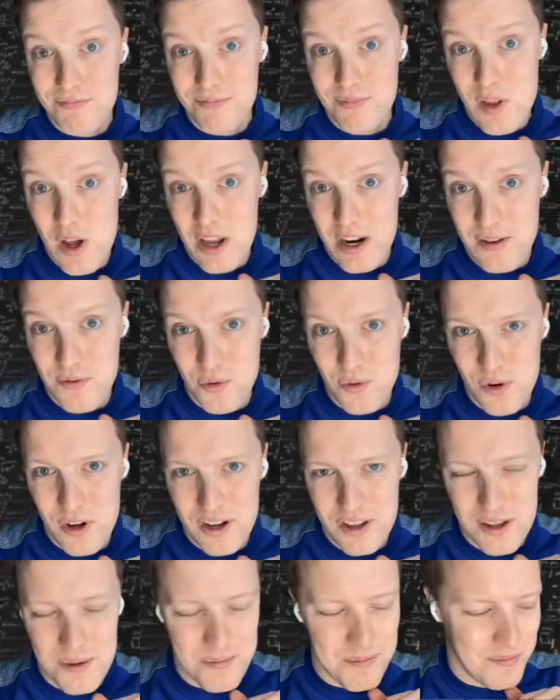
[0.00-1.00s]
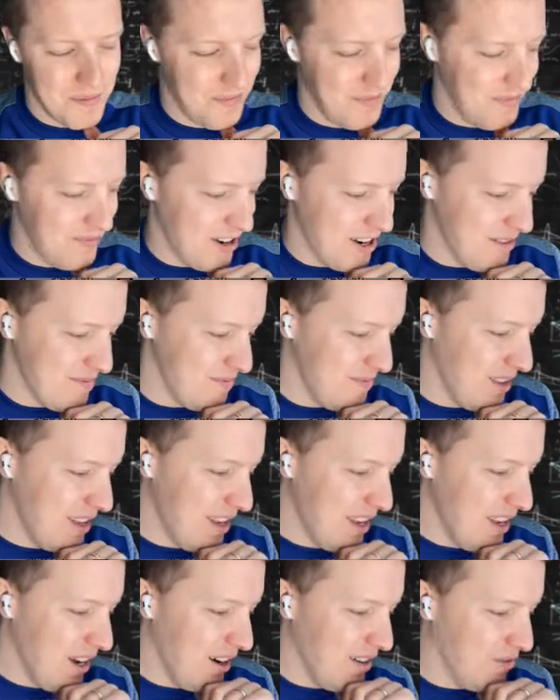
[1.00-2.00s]
not every one of them, right?
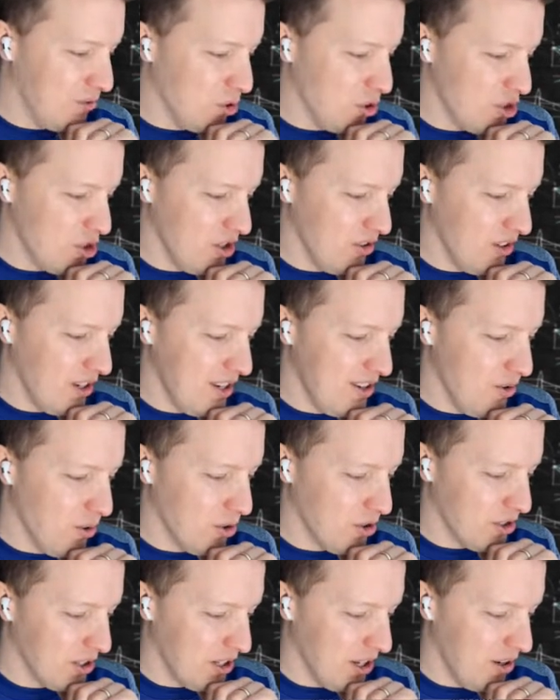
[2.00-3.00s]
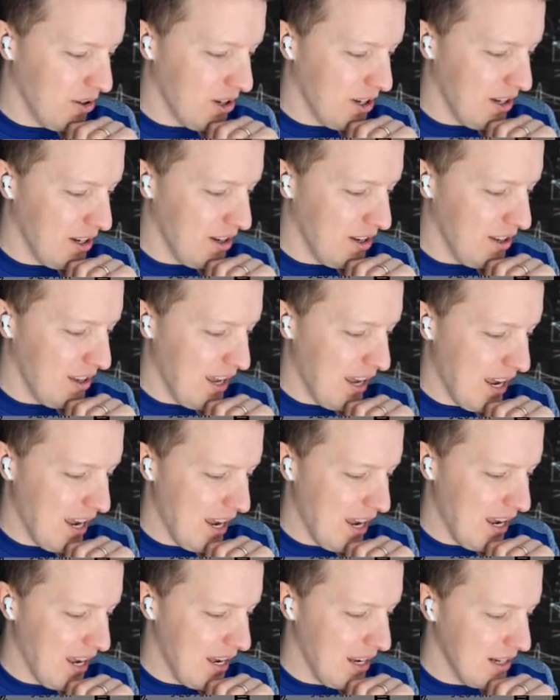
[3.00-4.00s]
Unfortunately, North Dakota
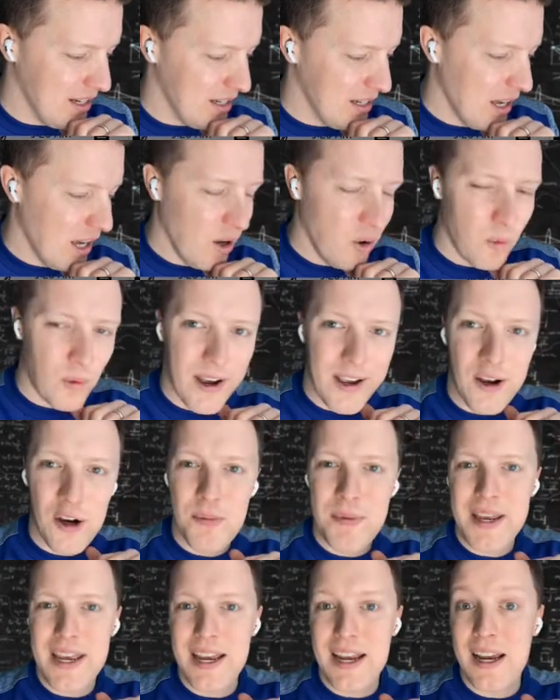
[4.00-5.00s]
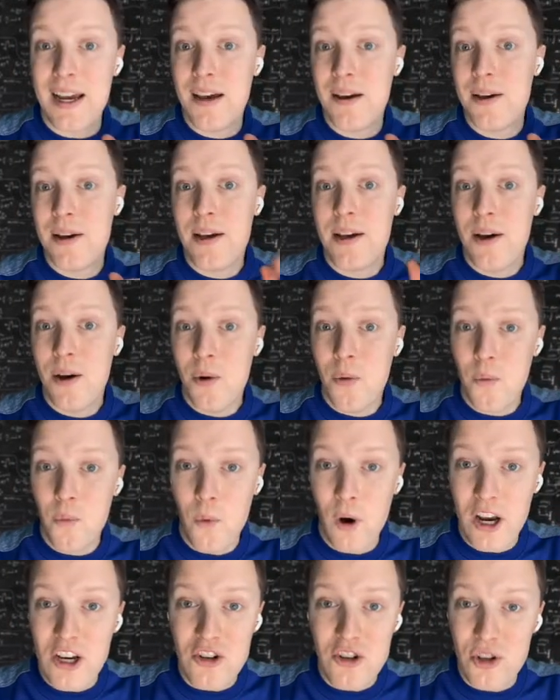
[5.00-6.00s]
and Wyoming
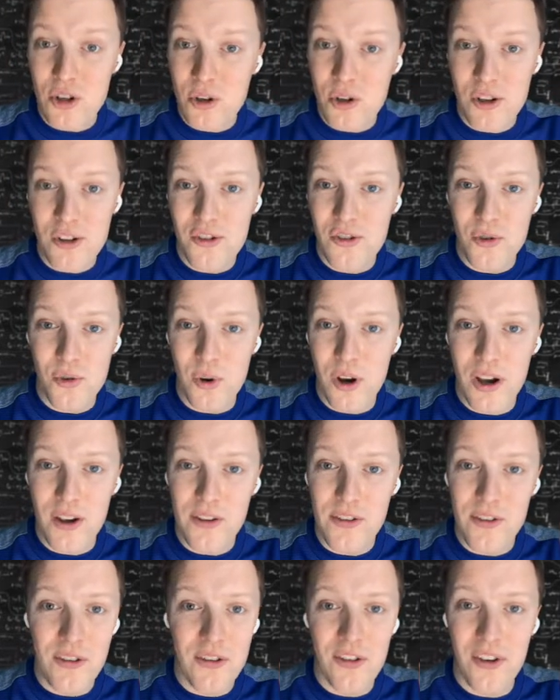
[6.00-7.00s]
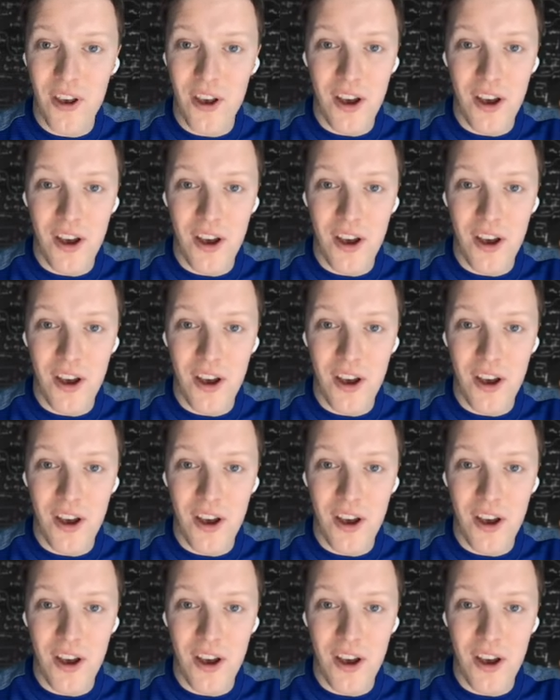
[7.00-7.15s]
why'd you do this to us?